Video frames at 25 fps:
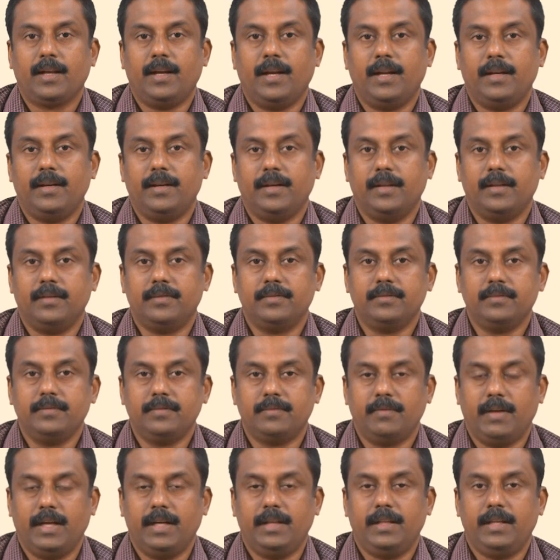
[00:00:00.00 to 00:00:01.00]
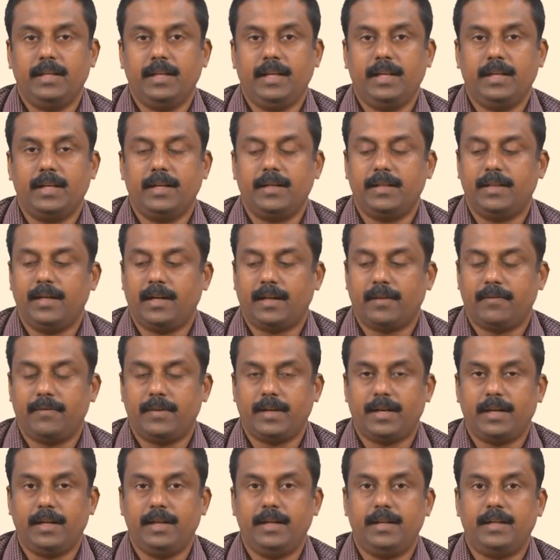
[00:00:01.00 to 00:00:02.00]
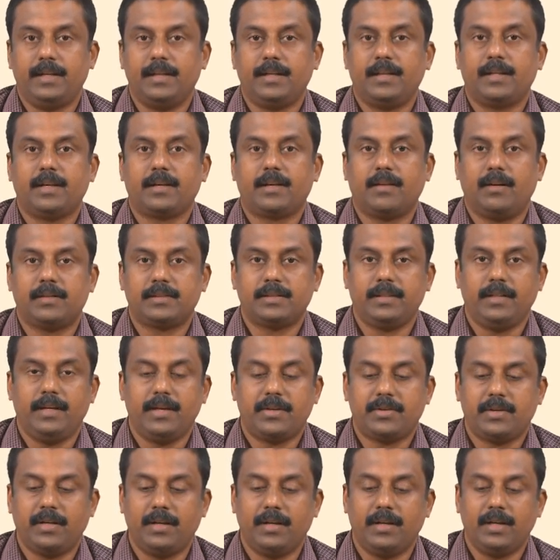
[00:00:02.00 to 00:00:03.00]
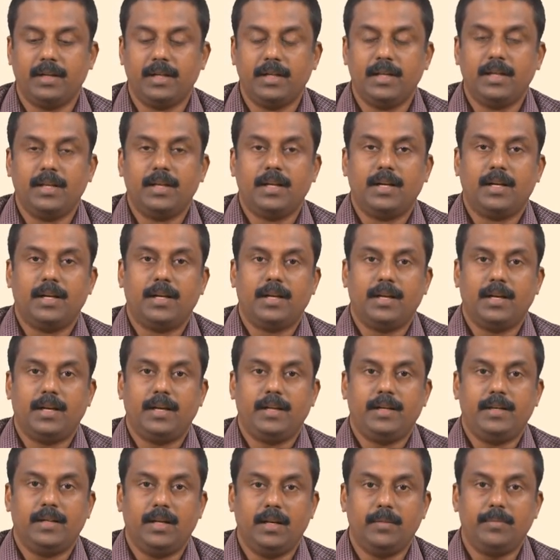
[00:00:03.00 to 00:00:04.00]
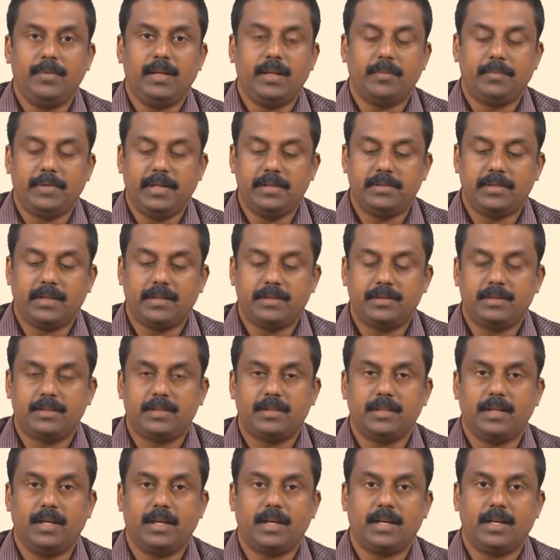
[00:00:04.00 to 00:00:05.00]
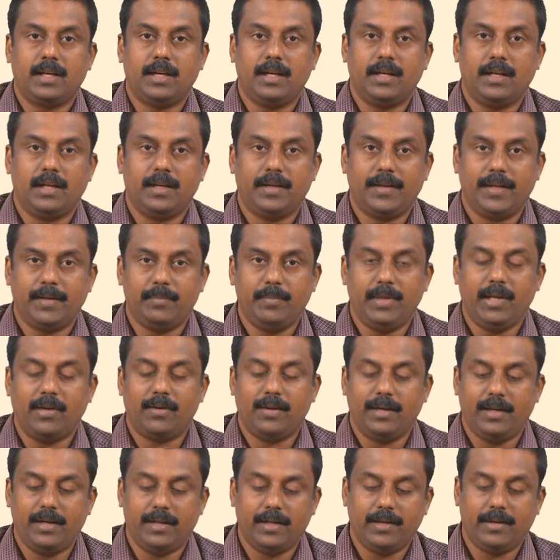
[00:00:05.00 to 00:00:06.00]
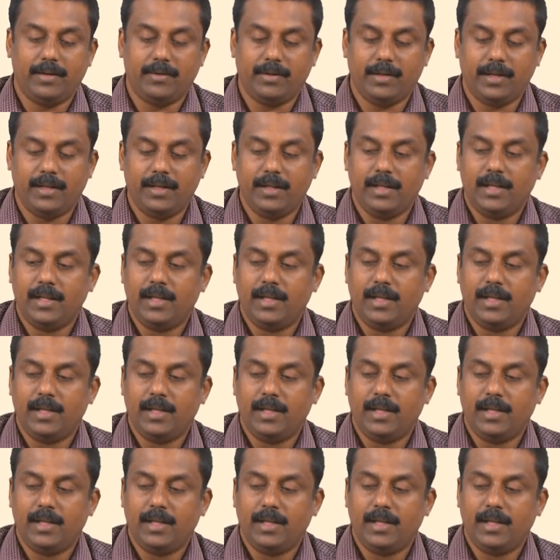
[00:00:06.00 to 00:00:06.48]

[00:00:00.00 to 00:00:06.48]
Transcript: and when the delta ferrite concentration uh, in aluminum reaches uh, uh, beyond uh,